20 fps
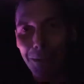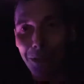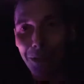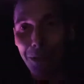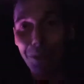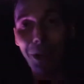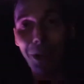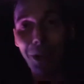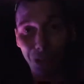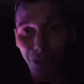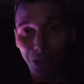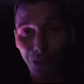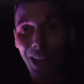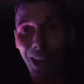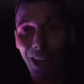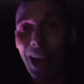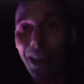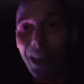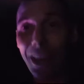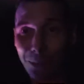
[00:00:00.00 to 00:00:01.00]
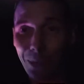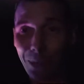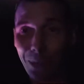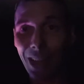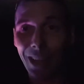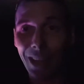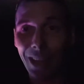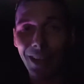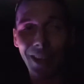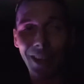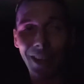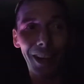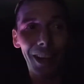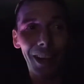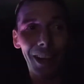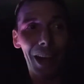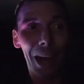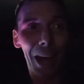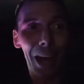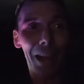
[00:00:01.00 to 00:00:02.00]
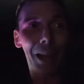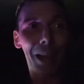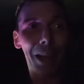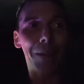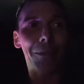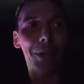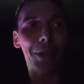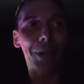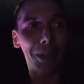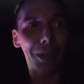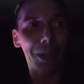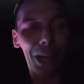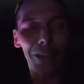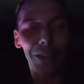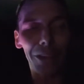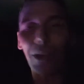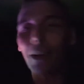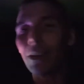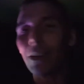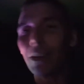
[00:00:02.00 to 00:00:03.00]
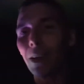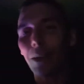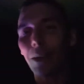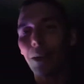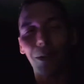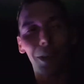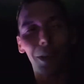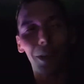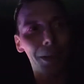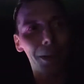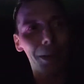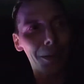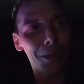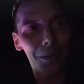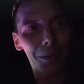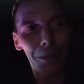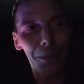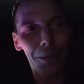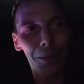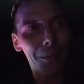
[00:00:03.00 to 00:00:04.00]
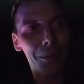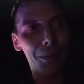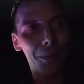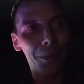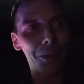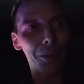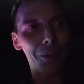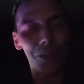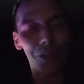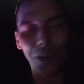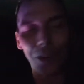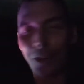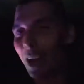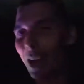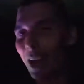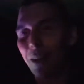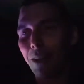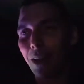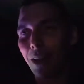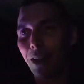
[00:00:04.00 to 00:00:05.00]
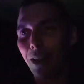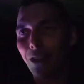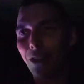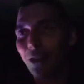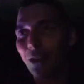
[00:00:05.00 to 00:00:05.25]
to make sure I got it right. And I'm like, that's how, like when I was younger, I had issues